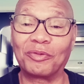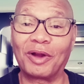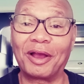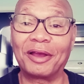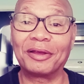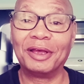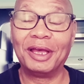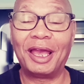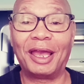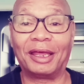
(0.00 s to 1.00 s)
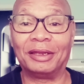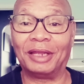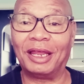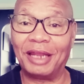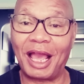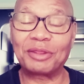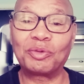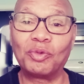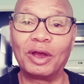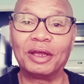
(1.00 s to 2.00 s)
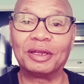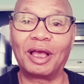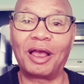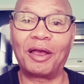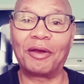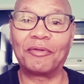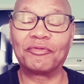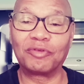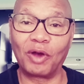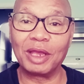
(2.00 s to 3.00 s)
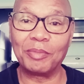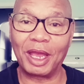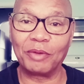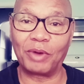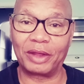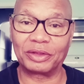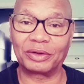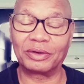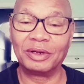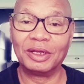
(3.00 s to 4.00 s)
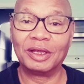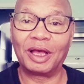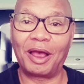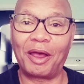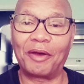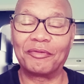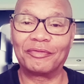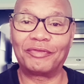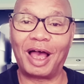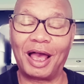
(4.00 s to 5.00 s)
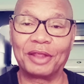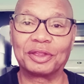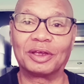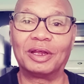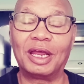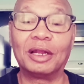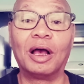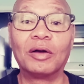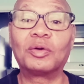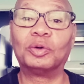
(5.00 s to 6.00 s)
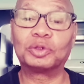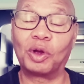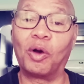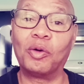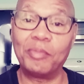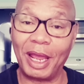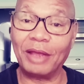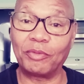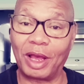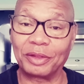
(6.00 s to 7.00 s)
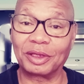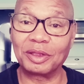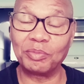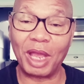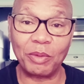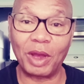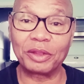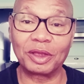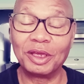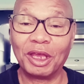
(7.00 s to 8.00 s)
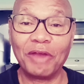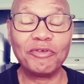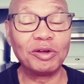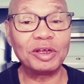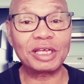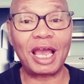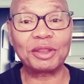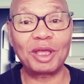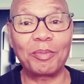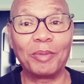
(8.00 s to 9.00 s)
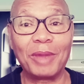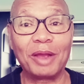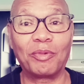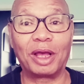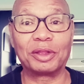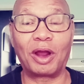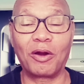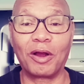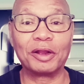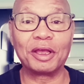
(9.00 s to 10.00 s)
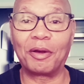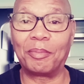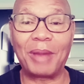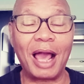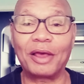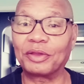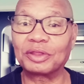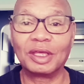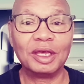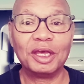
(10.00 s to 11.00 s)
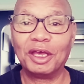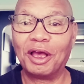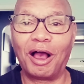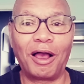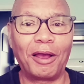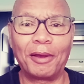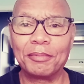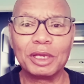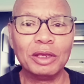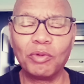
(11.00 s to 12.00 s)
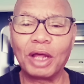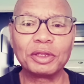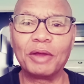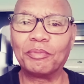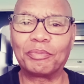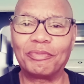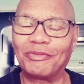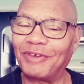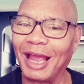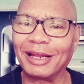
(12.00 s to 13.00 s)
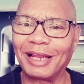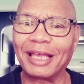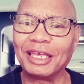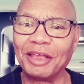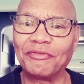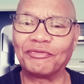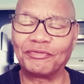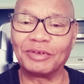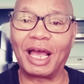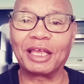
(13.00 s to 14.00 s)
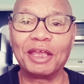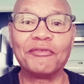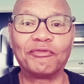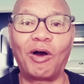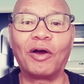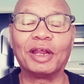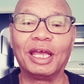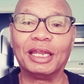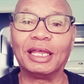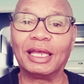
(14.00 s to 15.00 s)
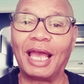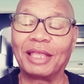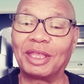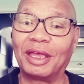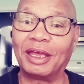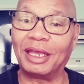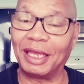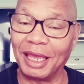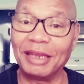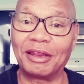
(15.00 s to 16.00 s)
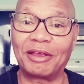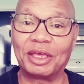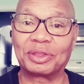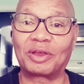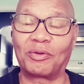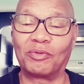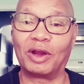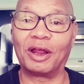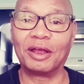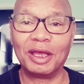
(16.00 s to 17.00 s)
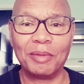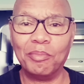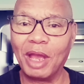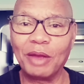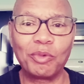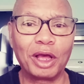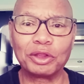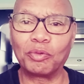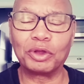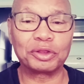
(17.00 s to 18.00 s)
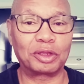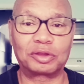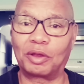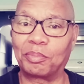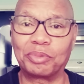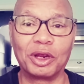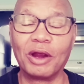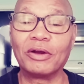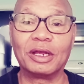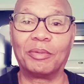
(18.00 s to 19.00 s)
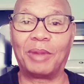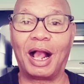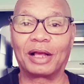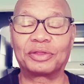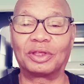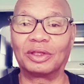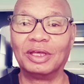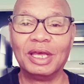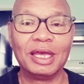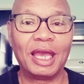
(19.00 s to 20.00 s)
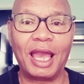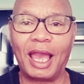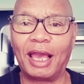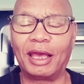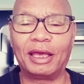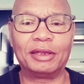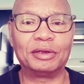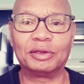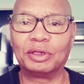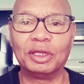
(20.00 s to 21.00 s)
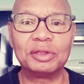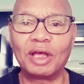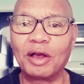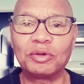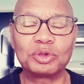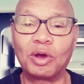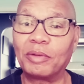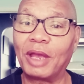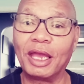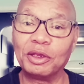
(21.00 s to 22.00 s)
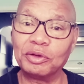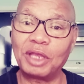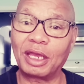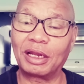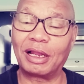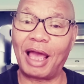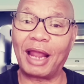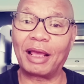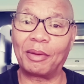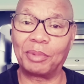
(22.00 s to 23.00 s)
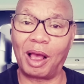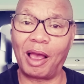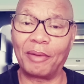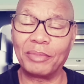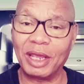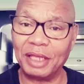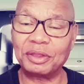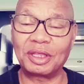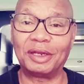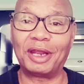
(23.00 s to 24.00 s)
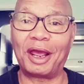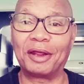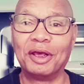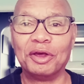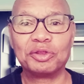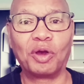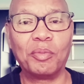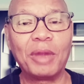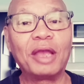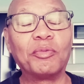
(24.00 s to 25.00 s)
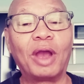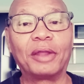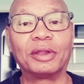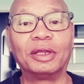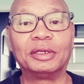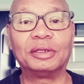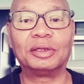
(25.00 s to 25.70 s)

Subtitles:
run. And that's what Floyd Mayweather father and uncle told Mayweather. Because Mayweather, if you look at some of Mayweather earlier bouts, he wasn't fighting like he fought at the end of his career. Mayweather was a superior boxer, and his uncle told him, "Hey, you're taking a lot of hits in there." So Mayweather